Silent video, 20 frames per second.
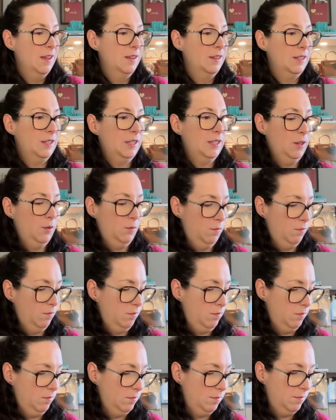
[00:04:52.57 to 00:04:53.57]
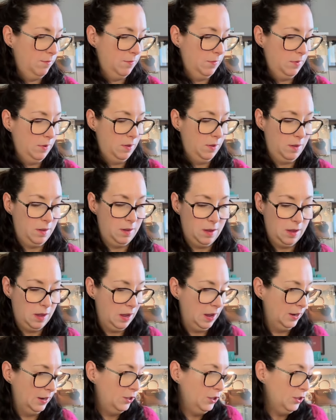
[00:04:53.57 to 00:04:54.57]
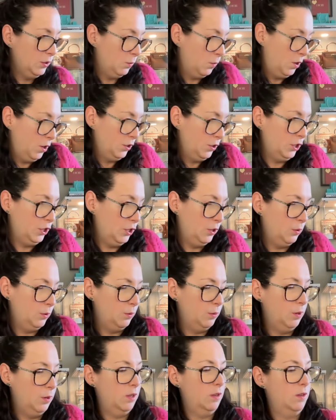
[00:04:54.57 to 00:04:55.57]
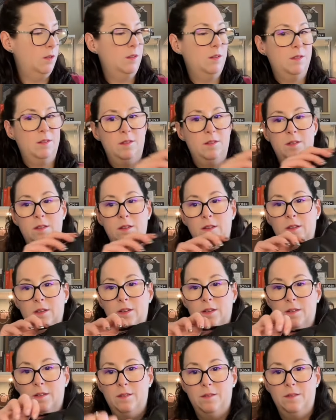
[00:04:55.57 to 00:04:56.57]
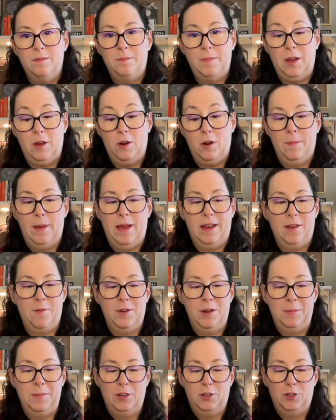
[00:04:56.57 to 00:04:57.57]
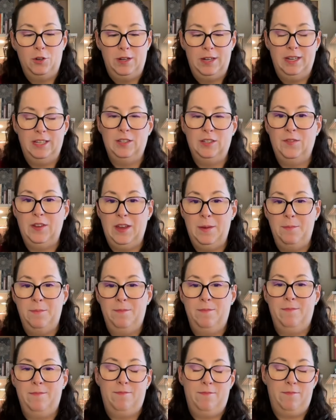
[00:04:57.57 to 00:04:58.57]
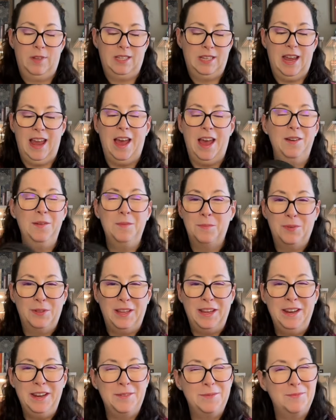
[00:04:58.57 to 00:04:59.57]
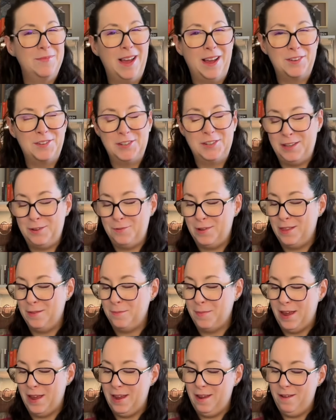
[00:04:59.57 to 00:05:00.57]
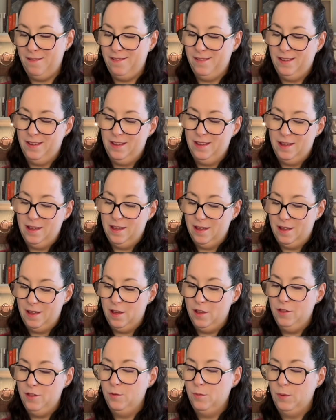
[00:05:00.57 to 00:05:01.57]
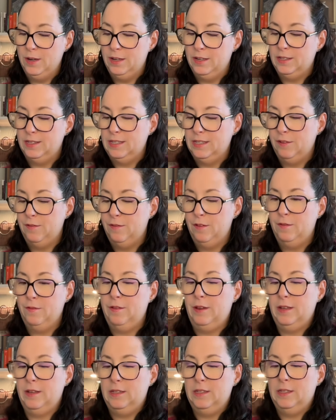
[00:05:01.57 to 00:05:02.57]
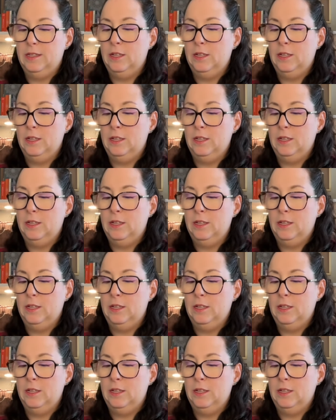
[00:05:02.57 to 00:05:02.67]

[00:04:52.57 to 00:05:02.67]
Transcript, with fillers: So I just want to, my heart bag, I want to make sure it does fit because I hadn't played actually with my other one to see if it fits.